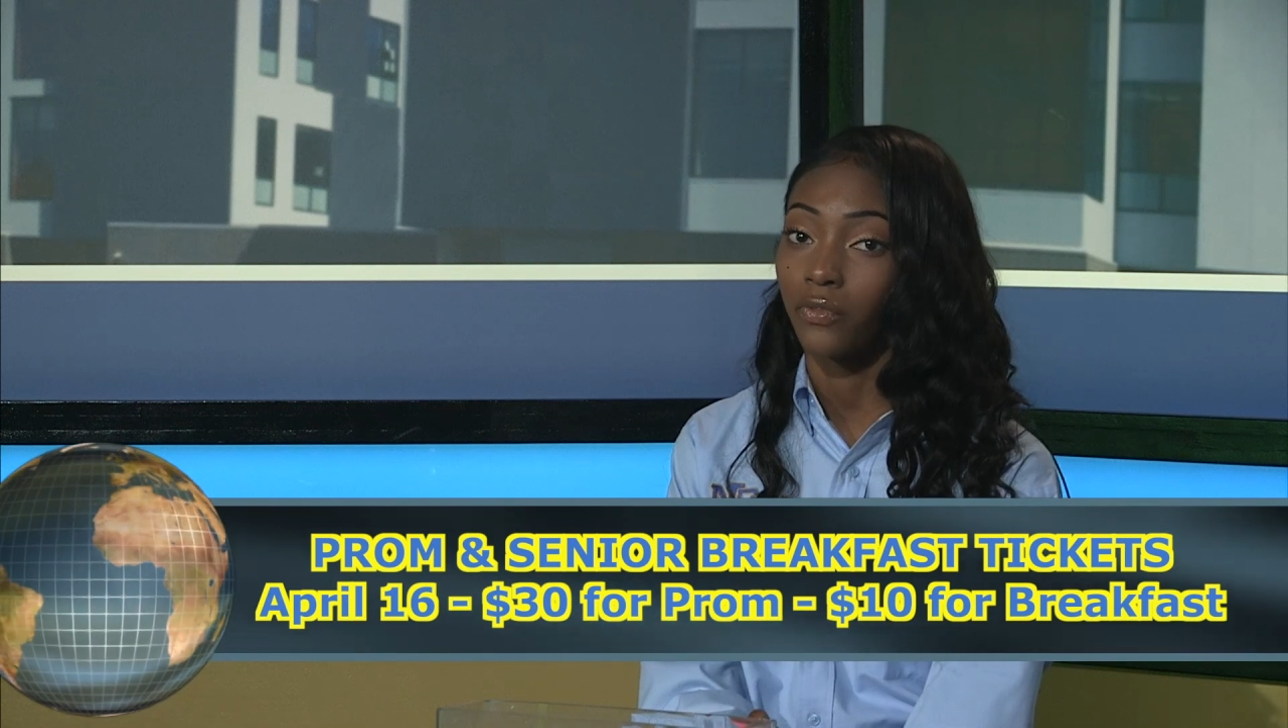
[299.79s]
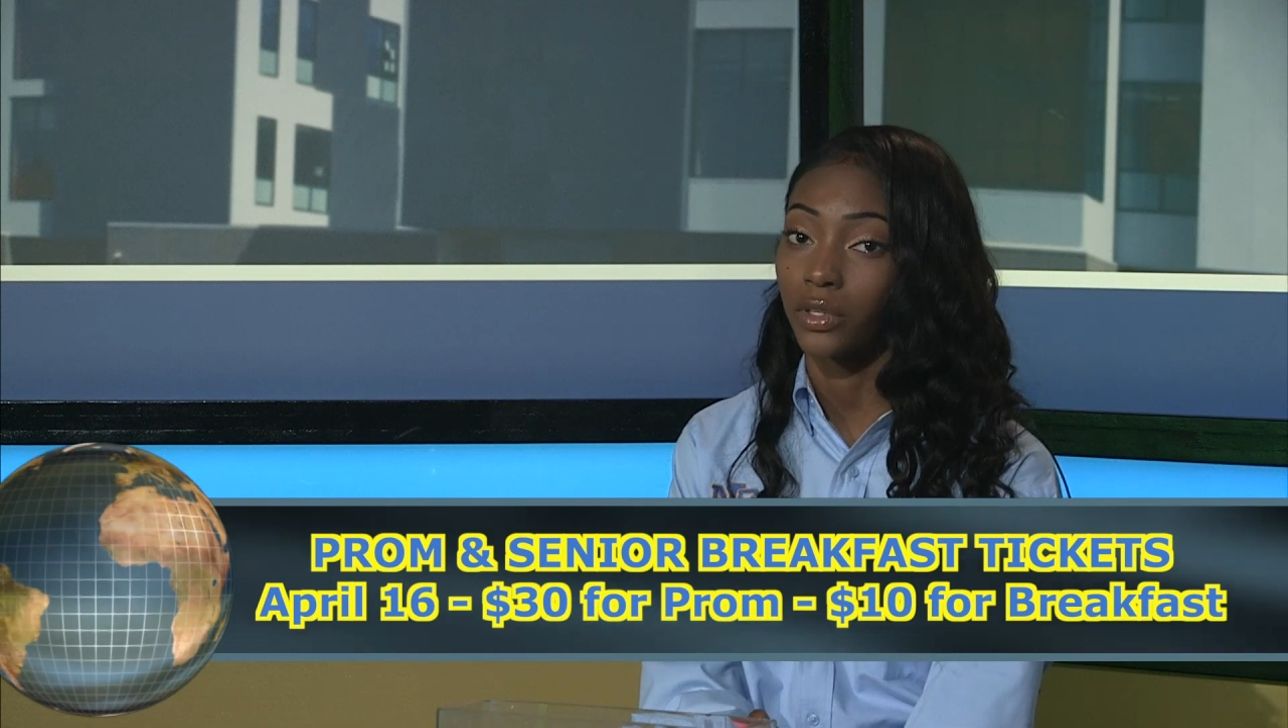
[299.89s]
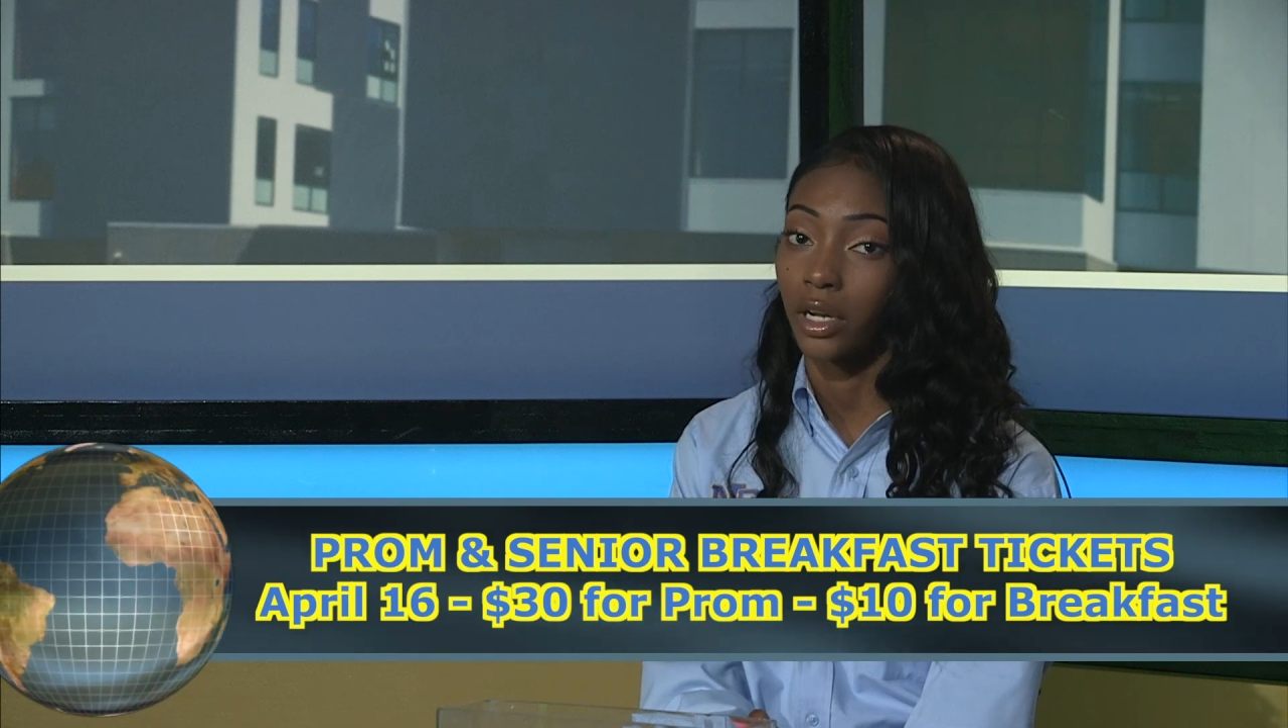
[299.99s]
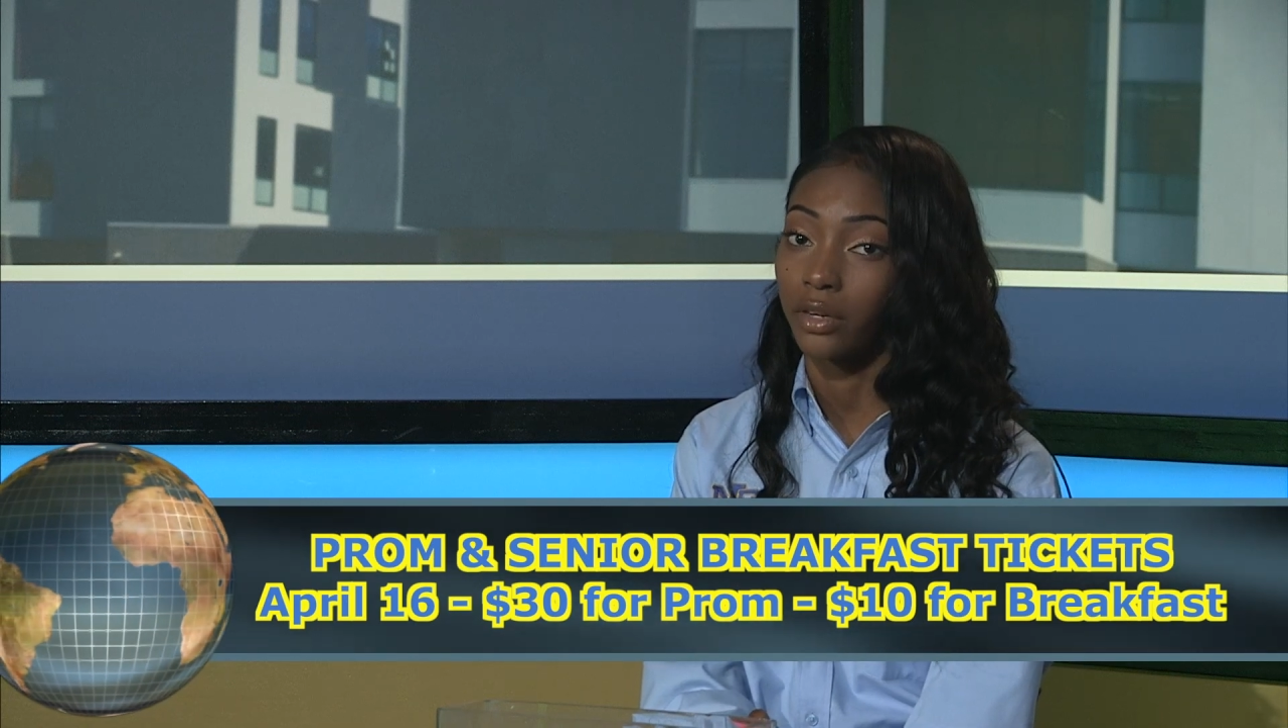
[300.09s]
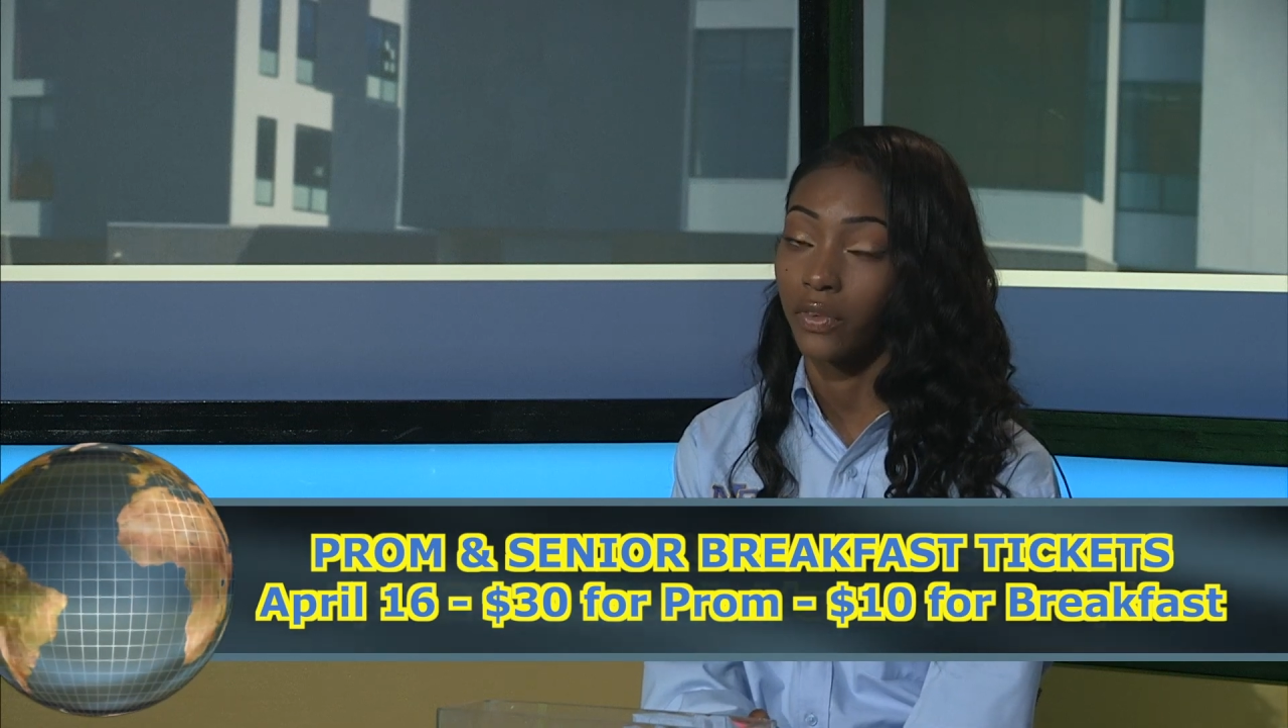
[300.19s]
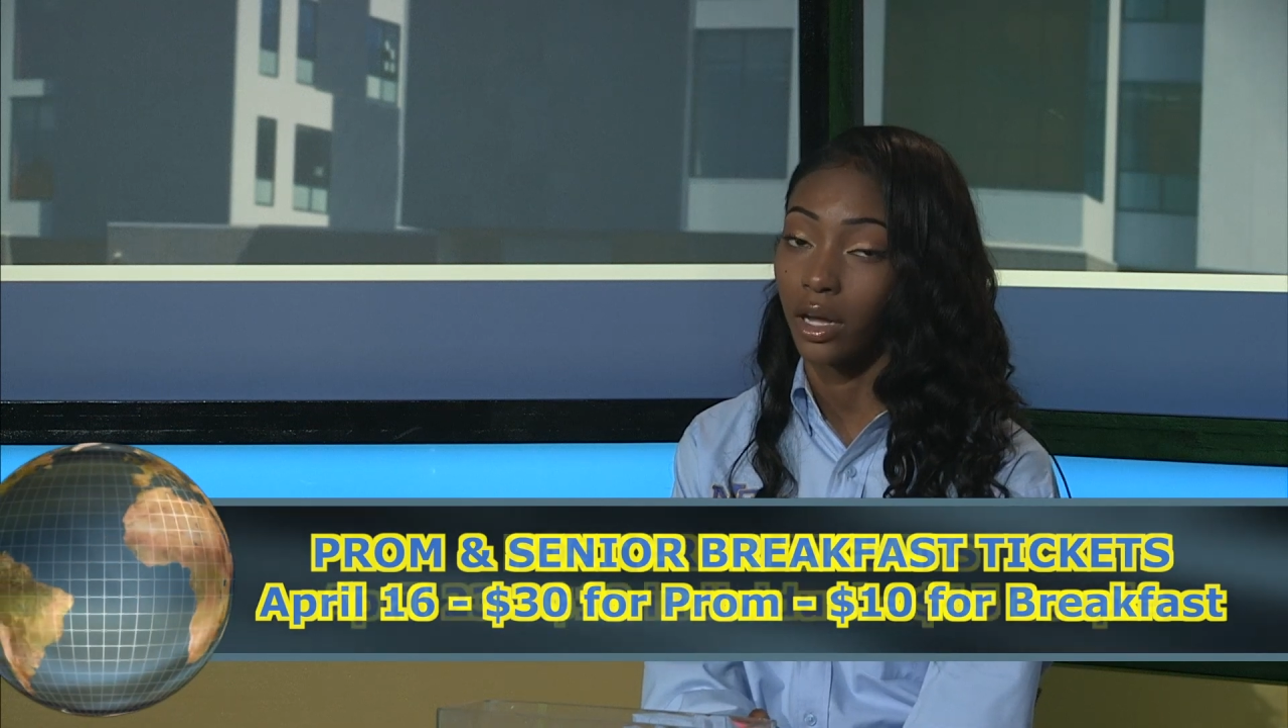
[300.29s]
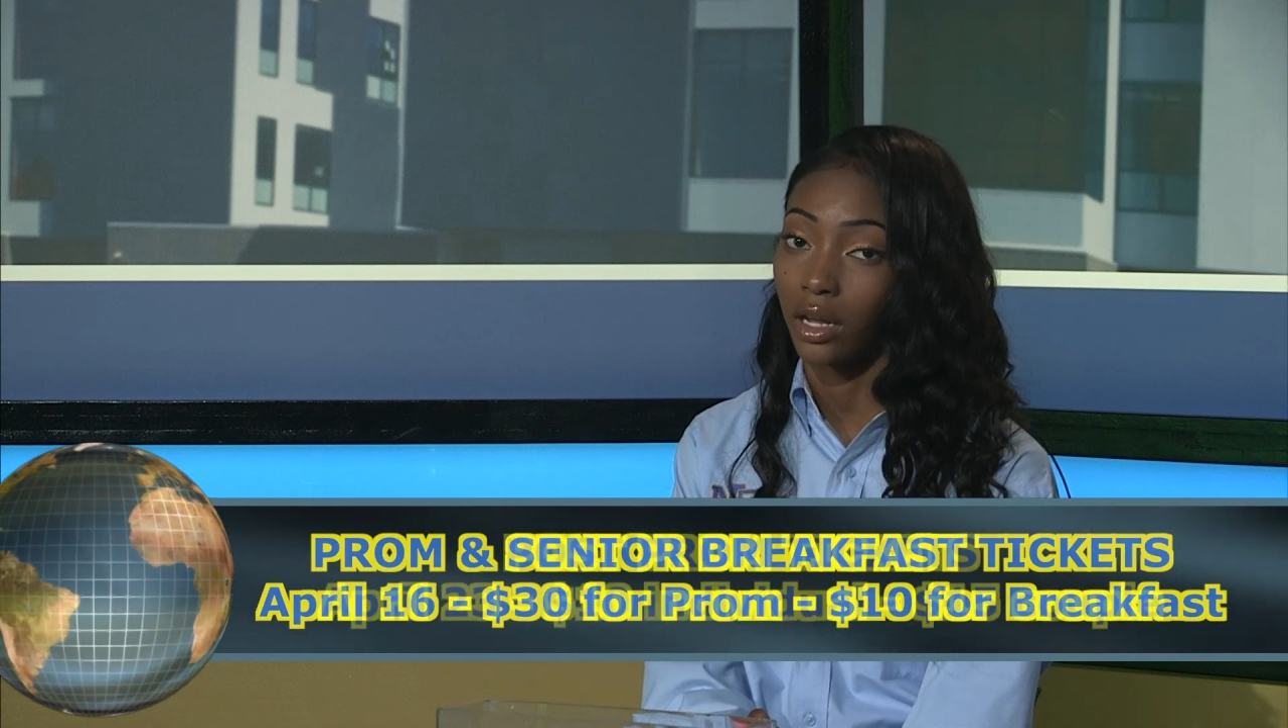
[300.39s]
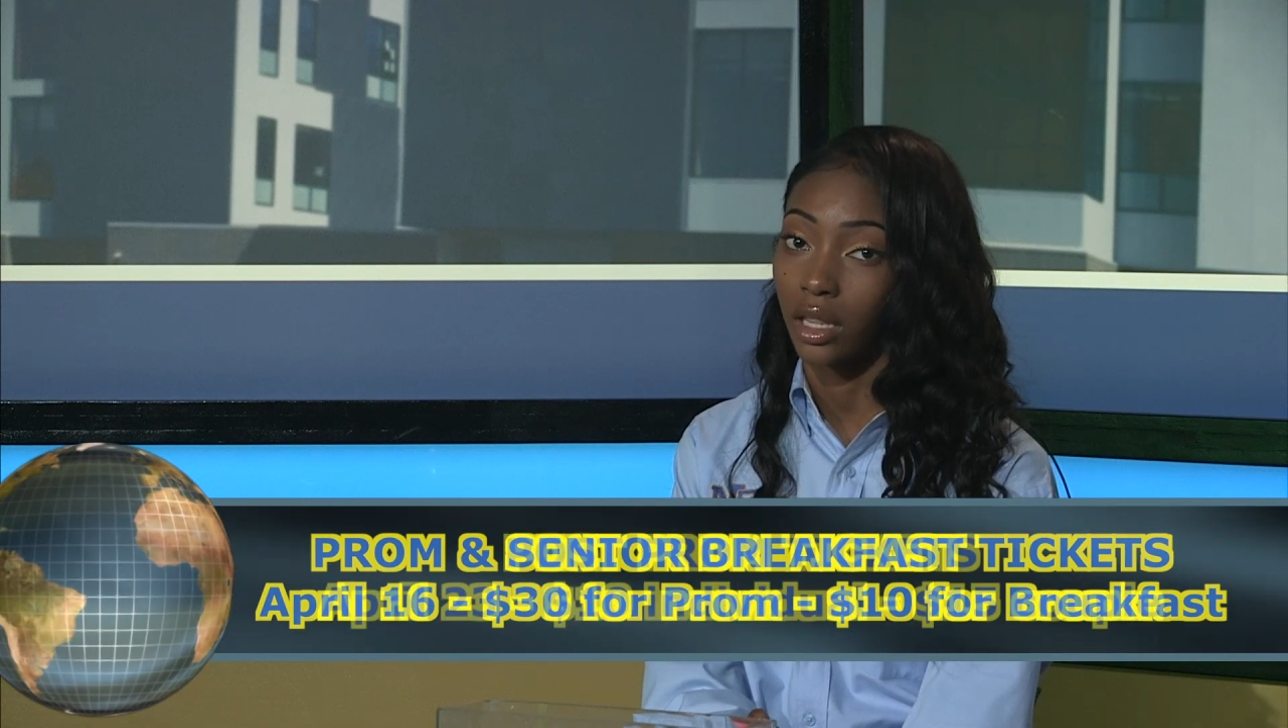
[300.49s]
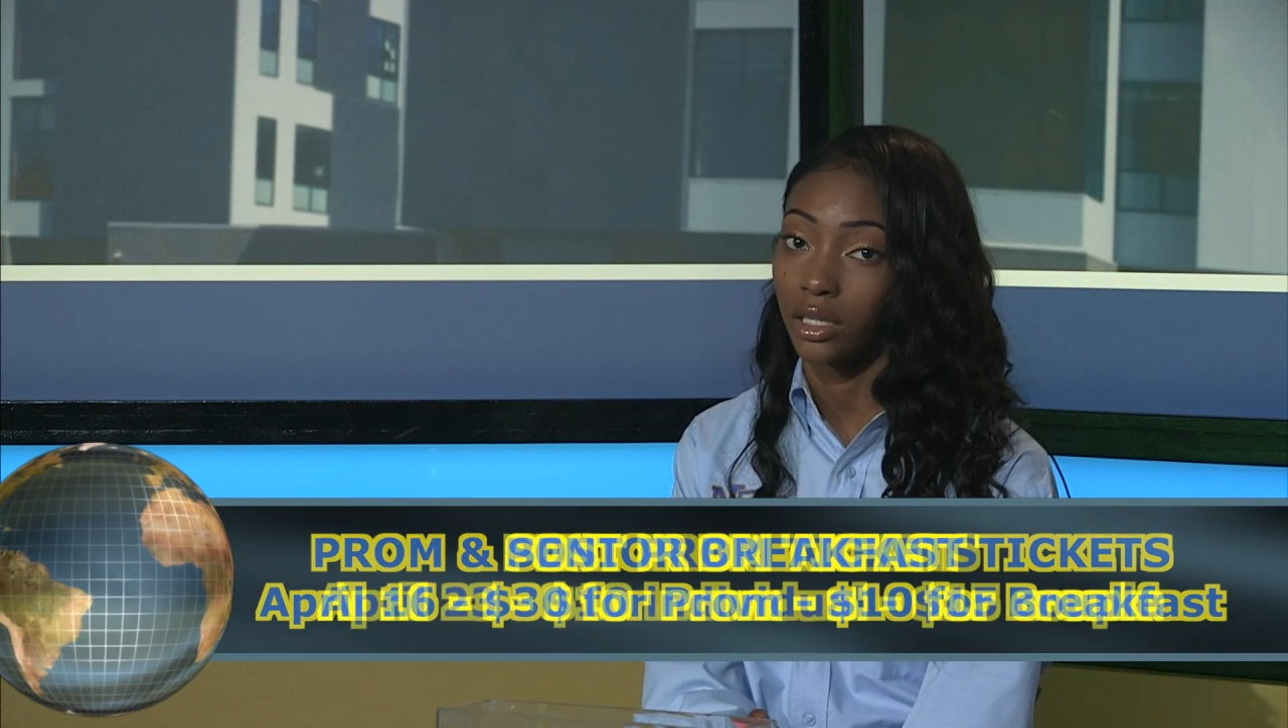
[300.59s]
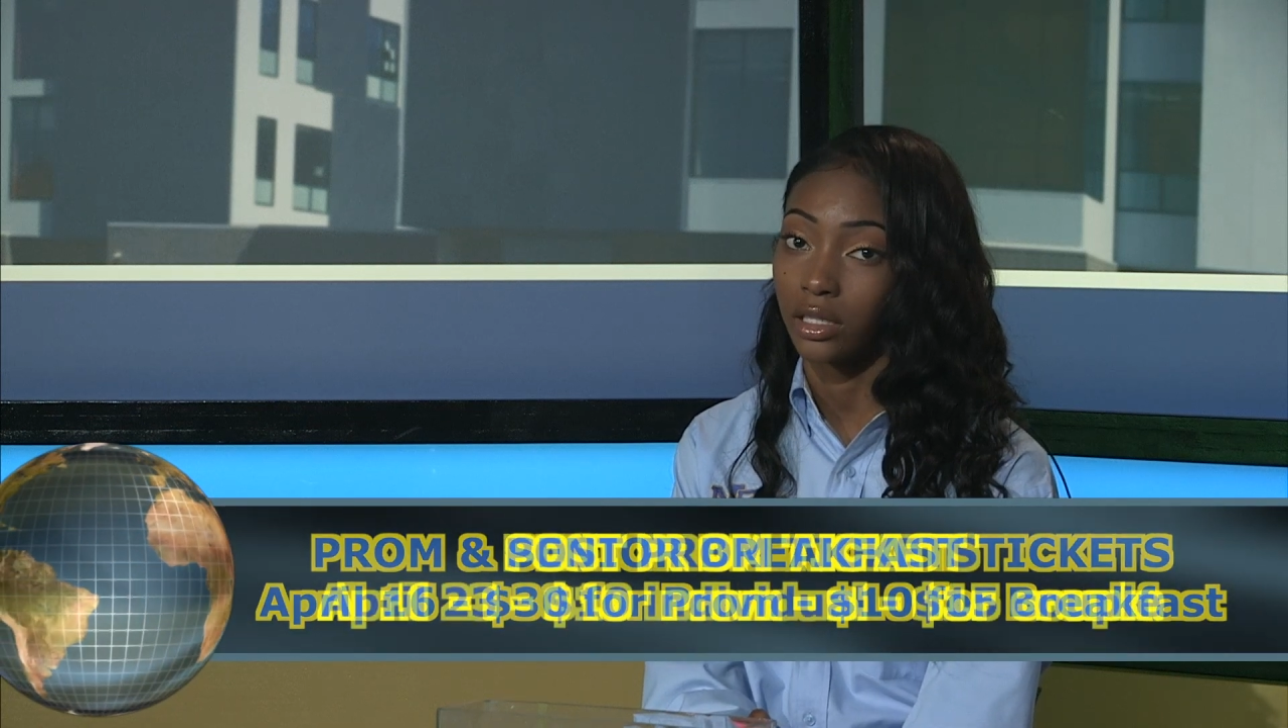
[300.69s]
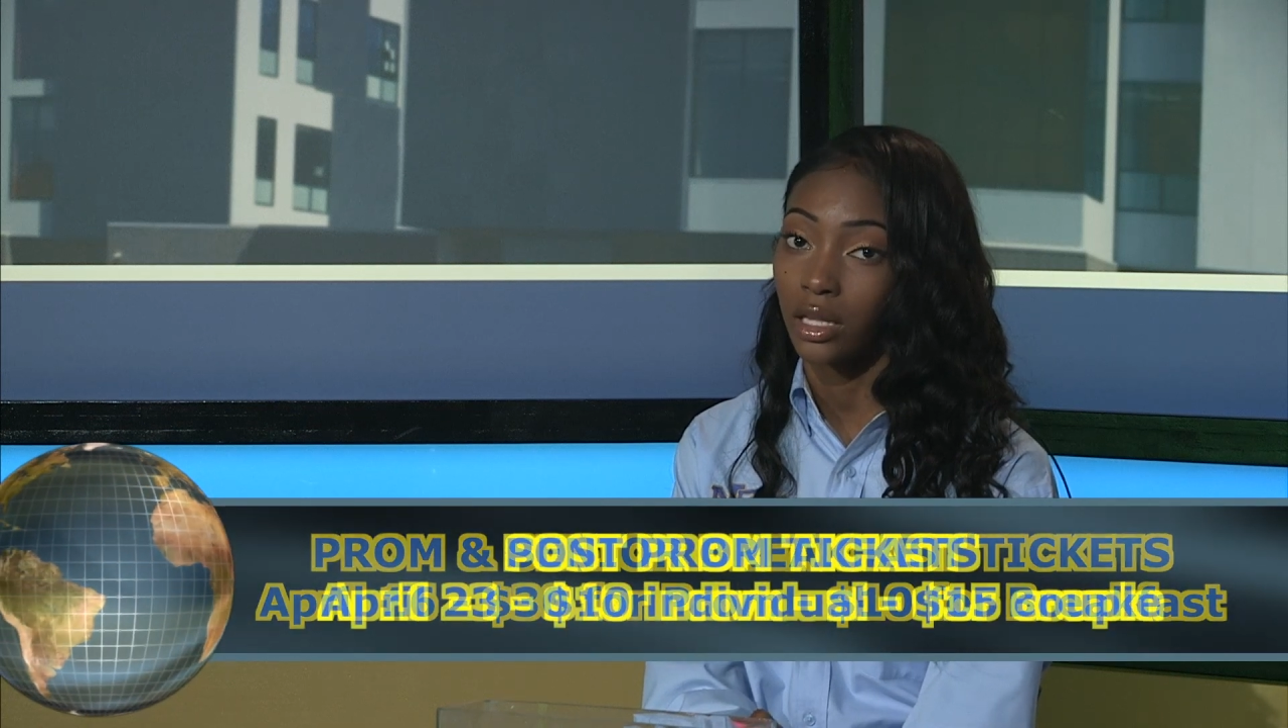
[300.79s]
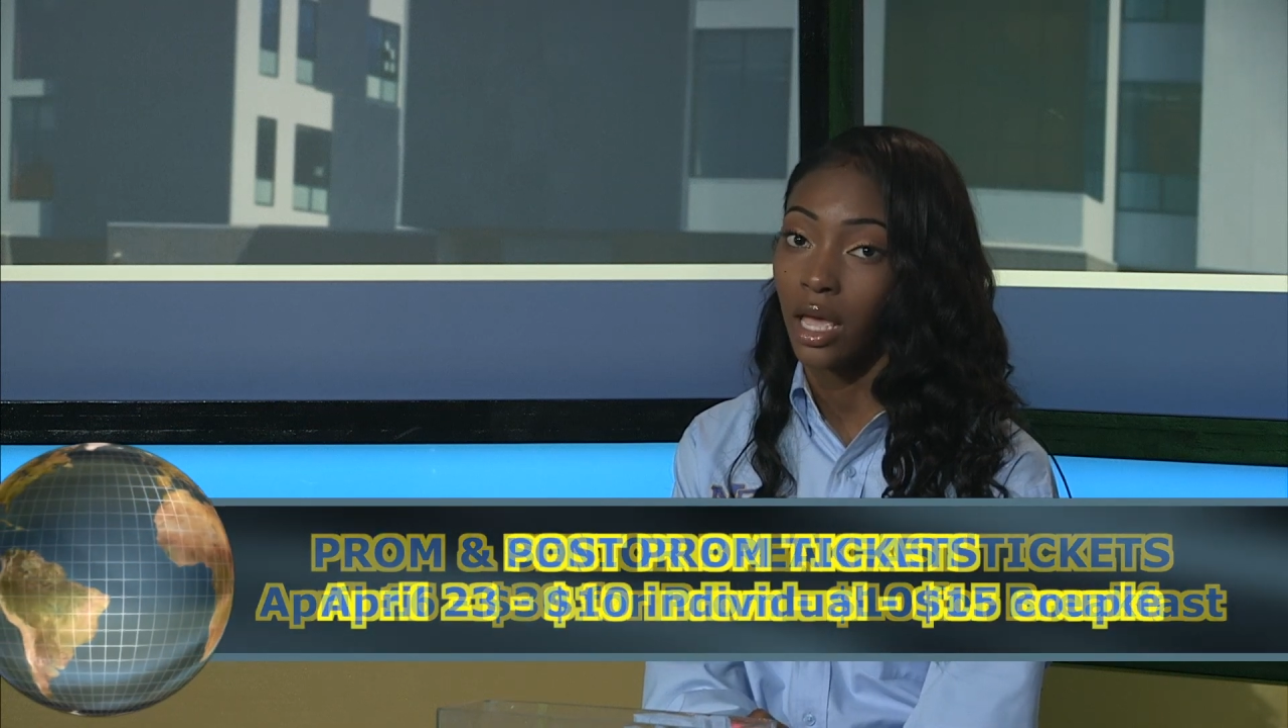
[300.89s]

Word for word: for $35.